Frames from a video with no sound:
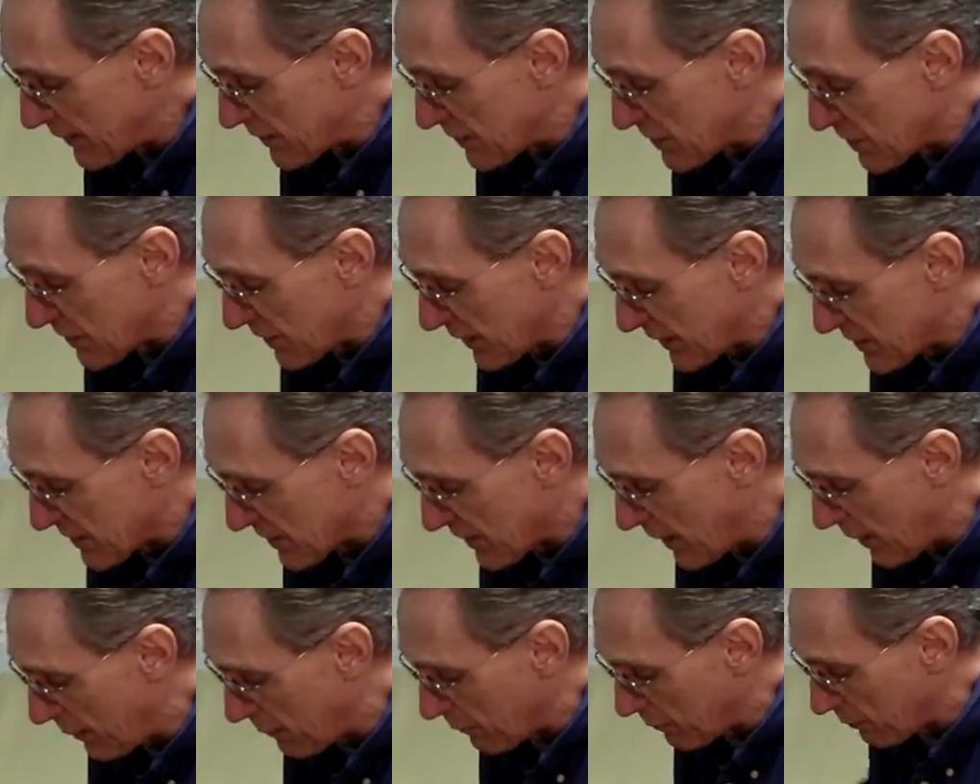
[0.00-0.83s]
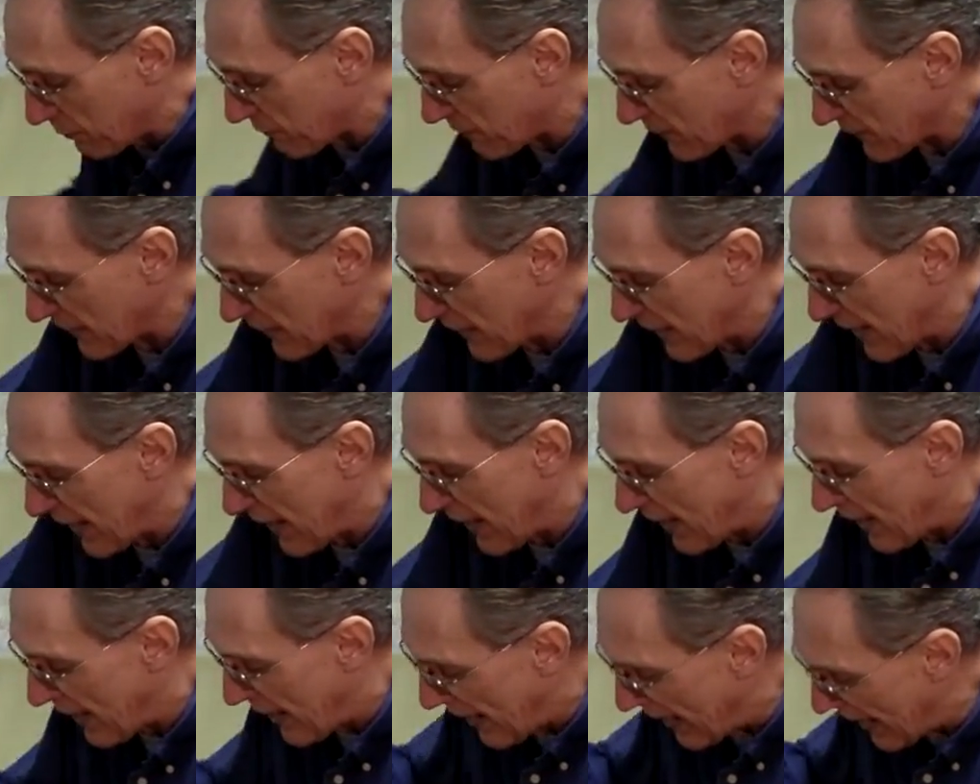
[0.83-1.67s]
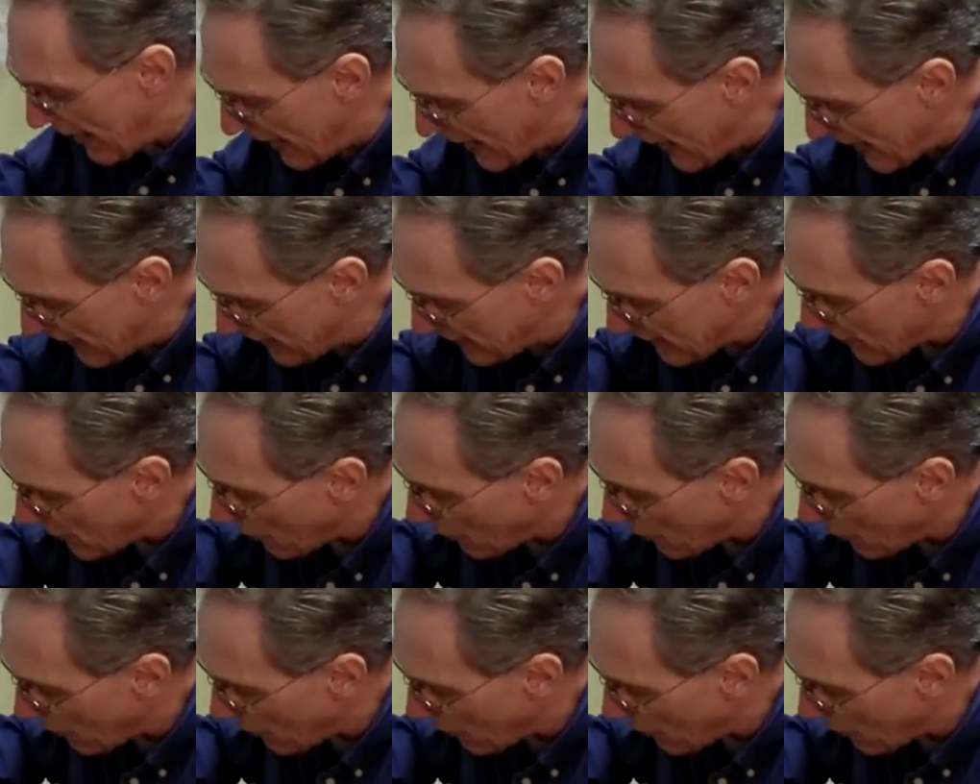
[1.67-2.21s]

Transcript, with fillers: that sticks up. And